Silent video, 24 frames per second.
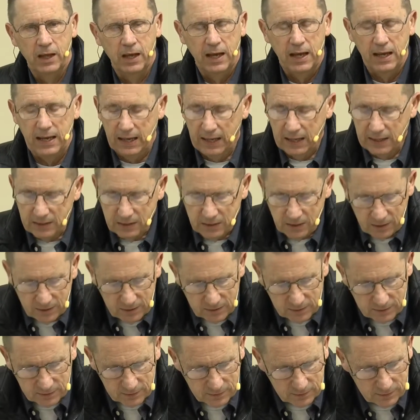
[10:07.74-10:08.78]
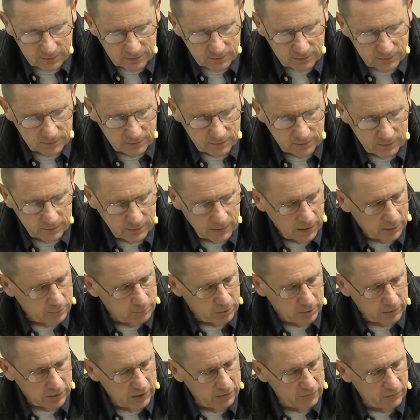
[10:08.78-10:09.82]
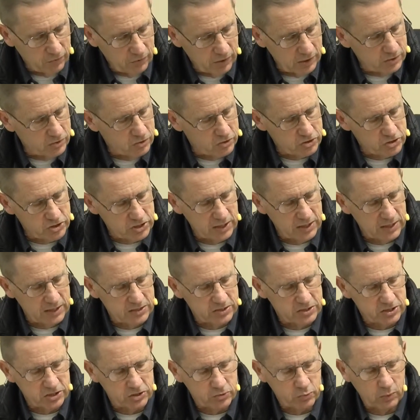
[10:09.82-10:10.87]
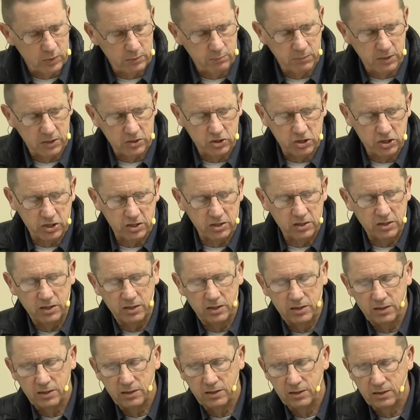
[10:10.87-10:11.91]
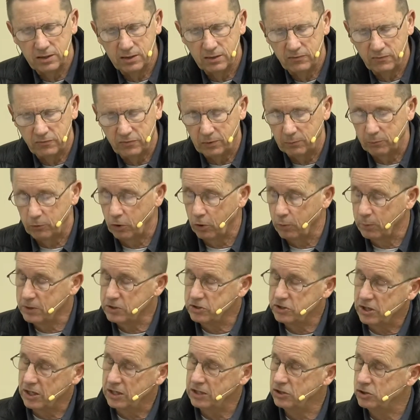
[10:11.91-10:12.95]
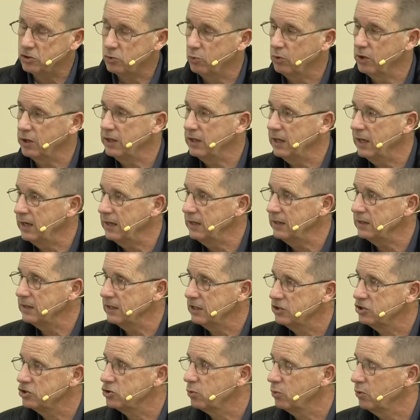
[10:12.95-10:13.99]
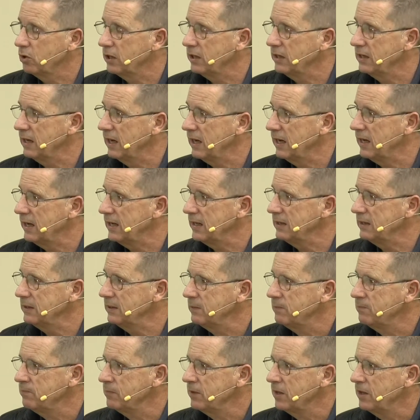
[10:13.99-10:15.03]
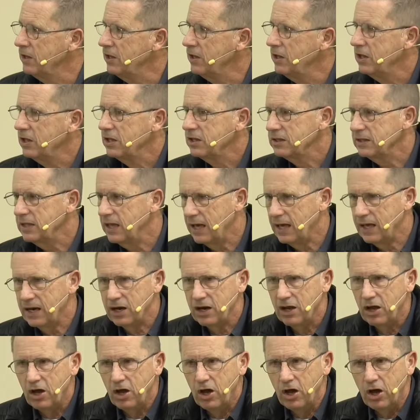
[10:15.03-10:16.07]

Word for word: And that believer understands, as we mentioned, from Romans 8 28 and 29 that